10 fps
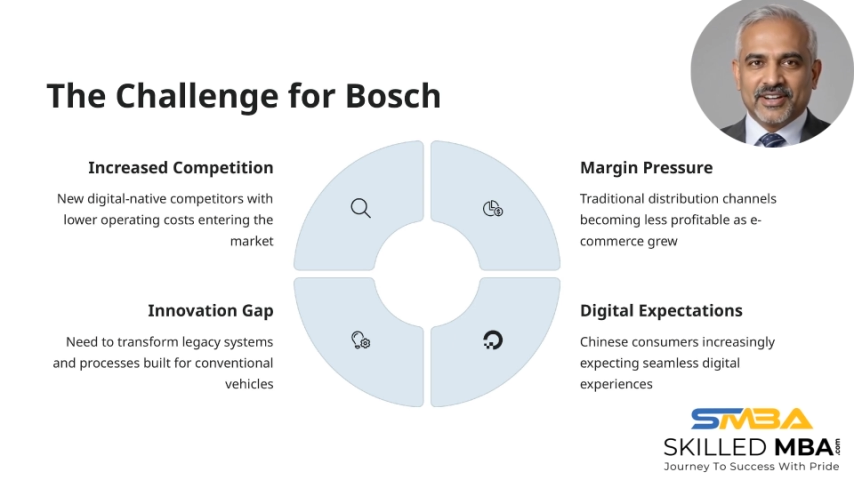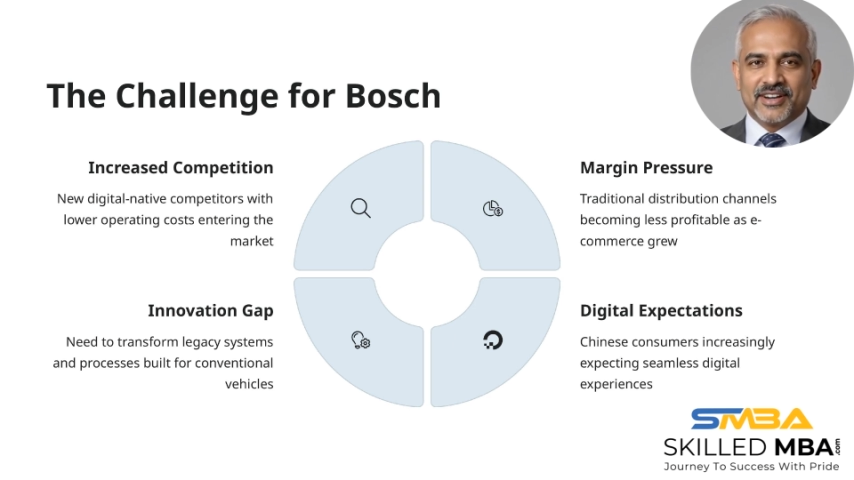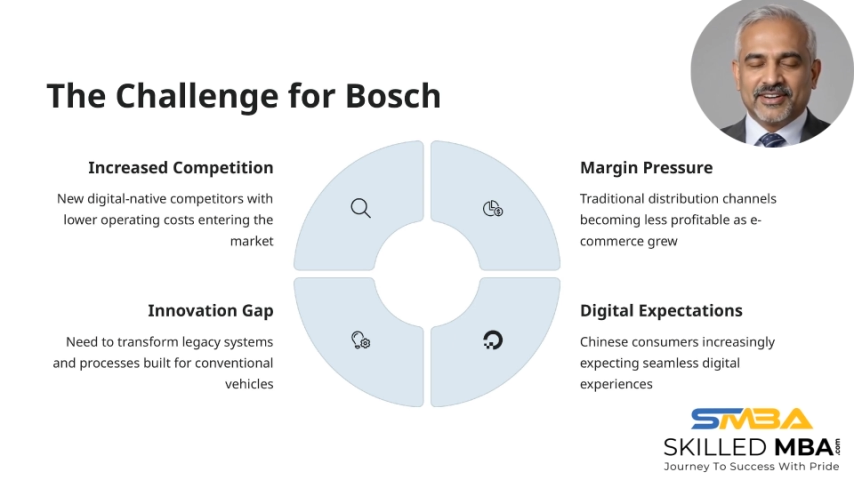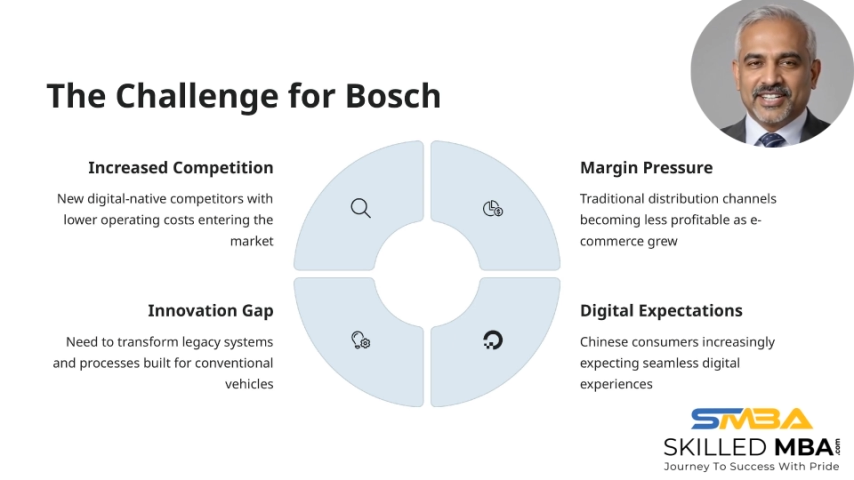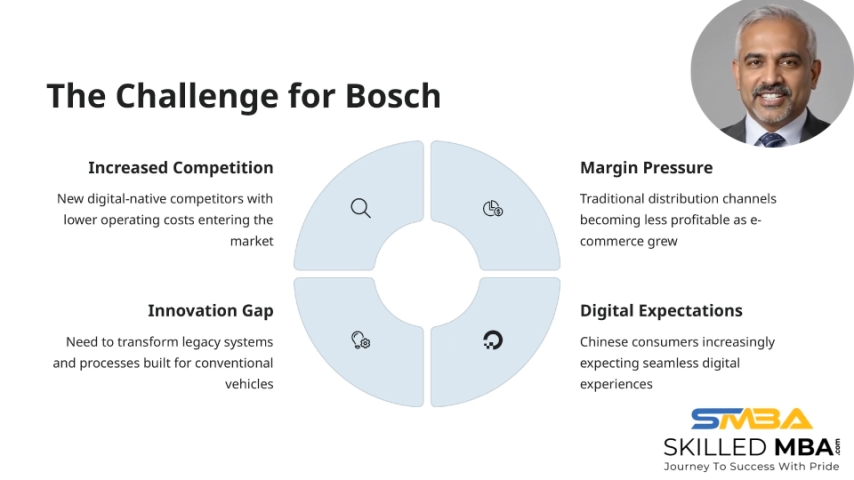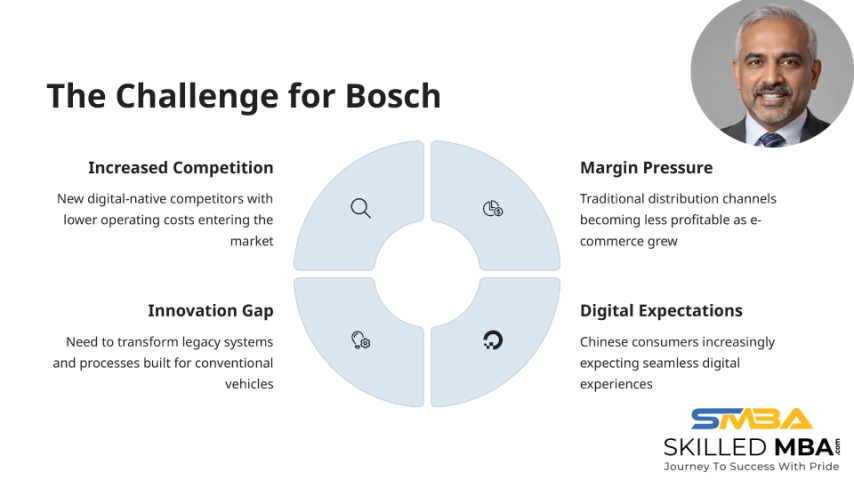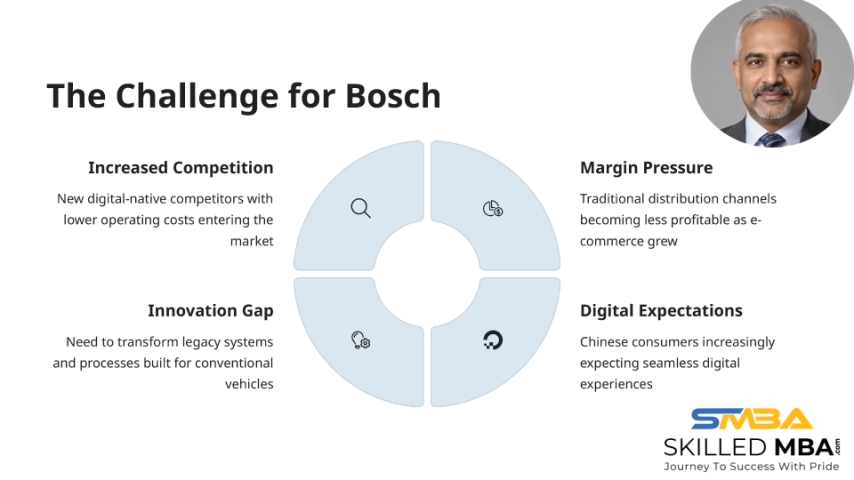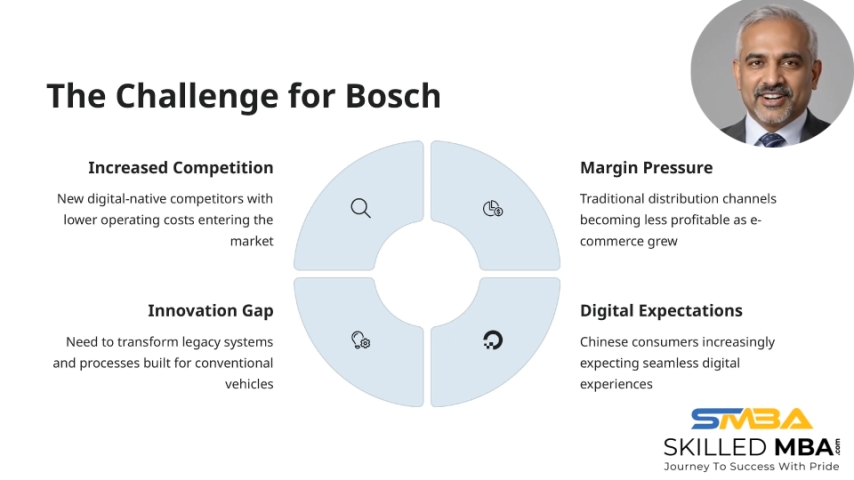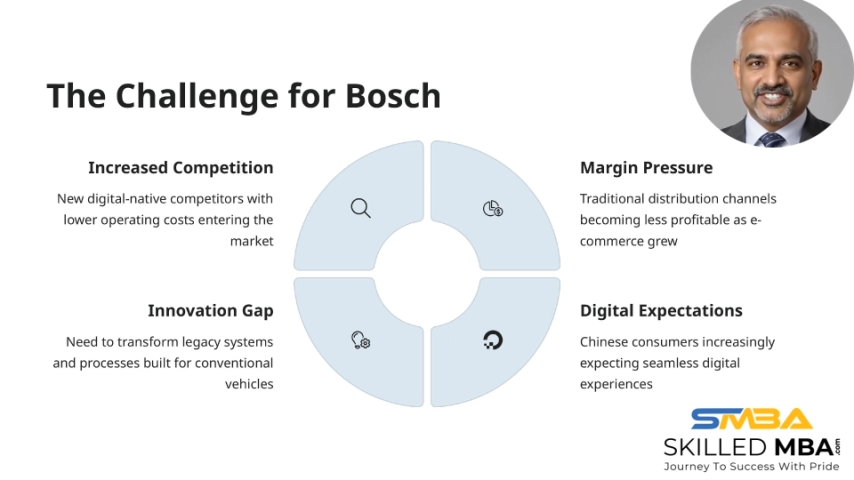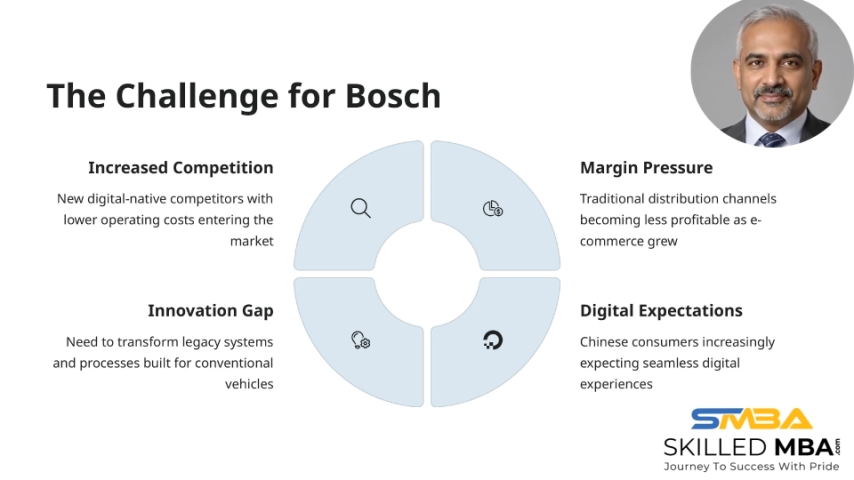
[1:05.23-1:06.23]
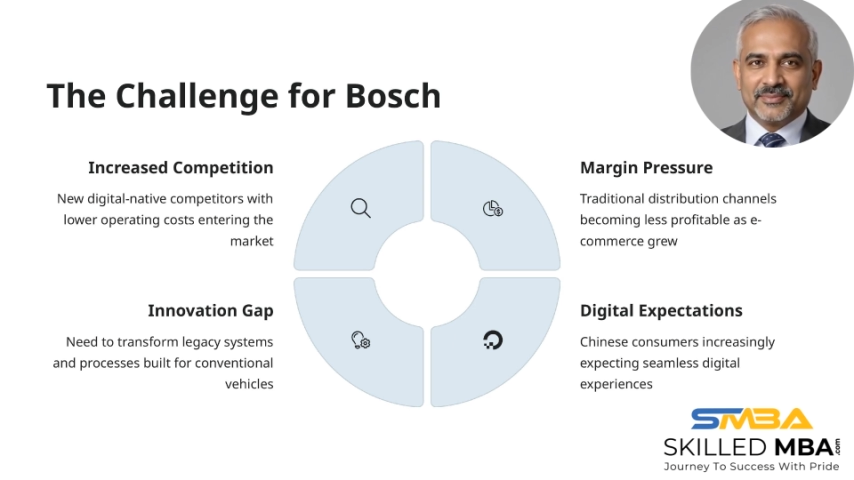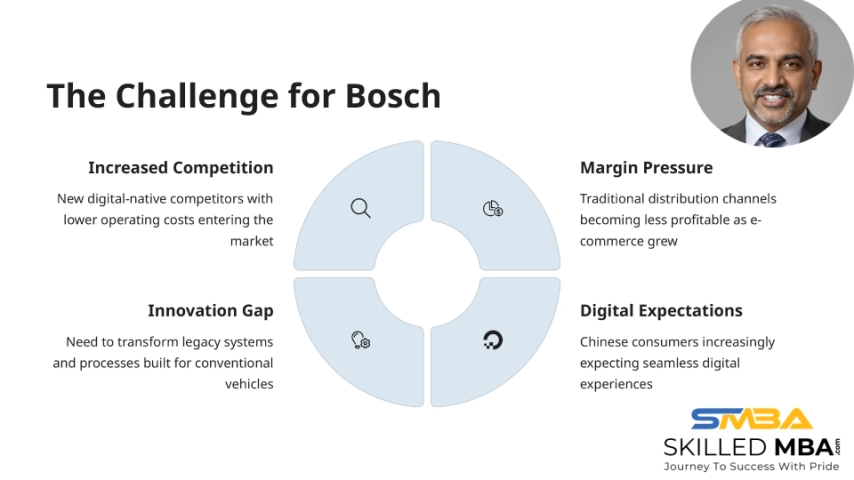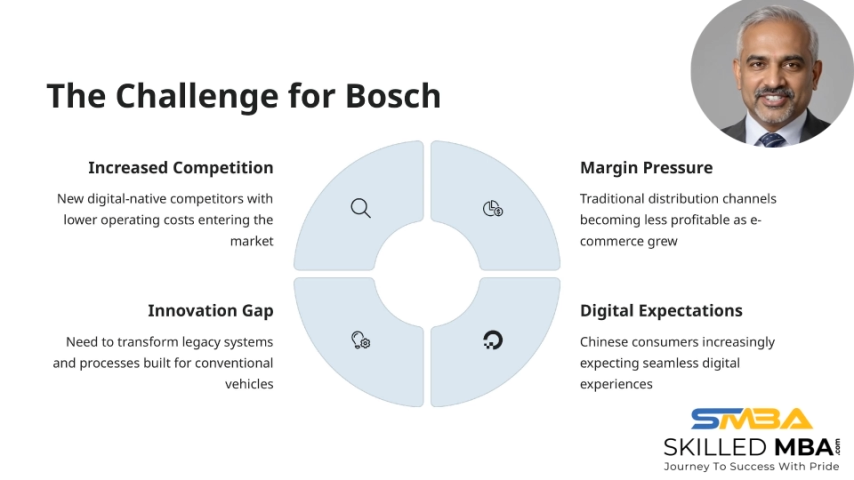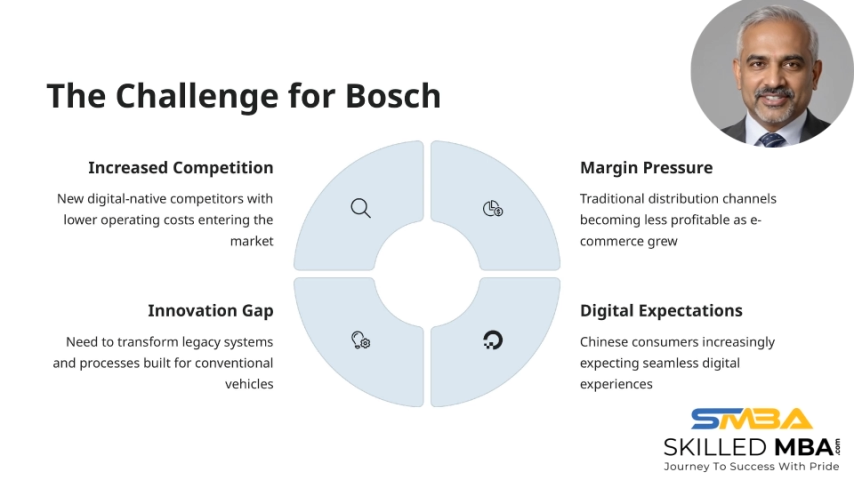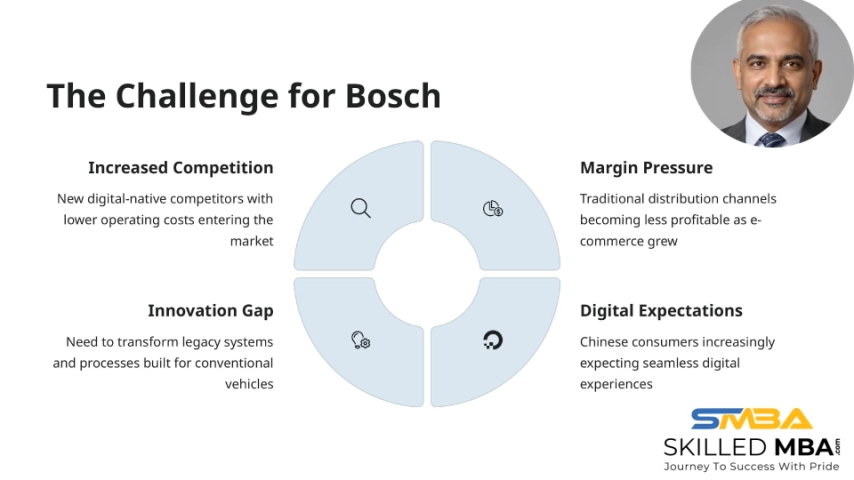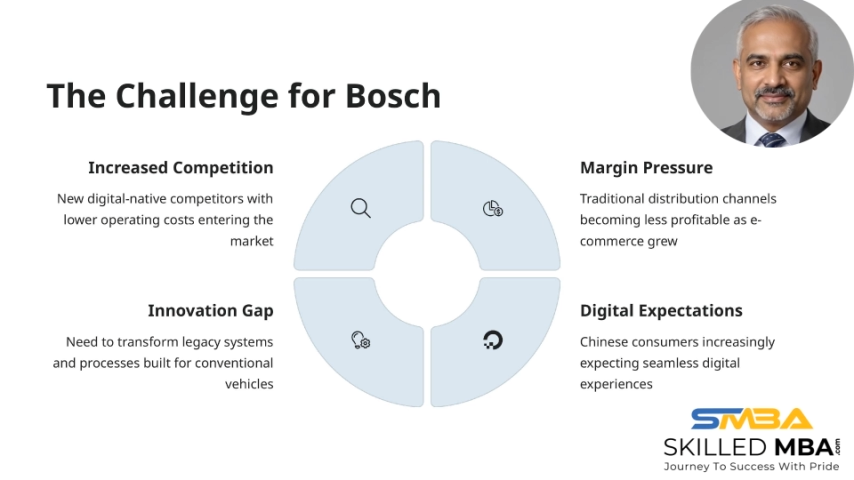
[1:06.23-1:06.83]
creating margin pressure.